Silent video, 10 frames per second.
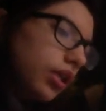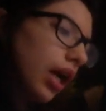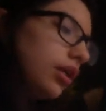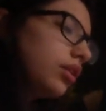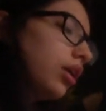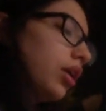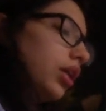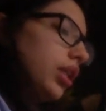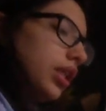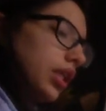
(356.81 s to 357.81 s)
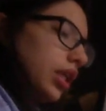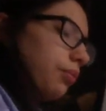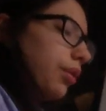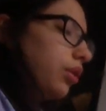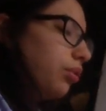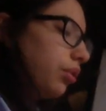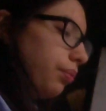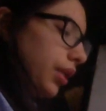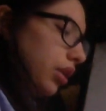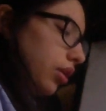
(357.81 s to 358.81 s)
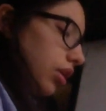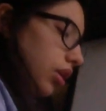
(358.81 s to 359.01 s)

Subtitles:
And the treatment will be